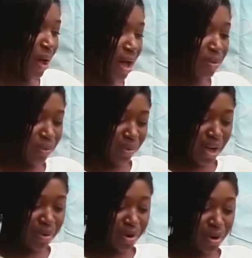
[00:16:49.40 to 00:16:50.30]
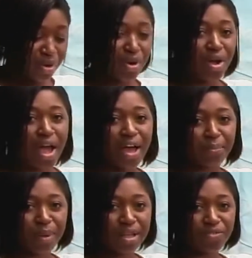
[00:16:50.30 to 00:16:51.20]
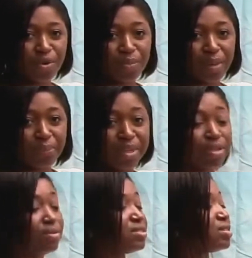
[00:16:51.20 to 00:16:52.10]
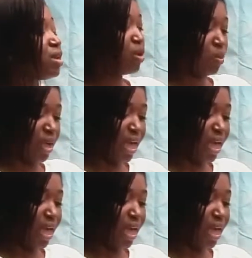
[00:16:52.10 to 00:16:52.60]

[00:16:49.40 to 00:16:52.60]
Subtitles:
I will carry on. Apart from the pills, we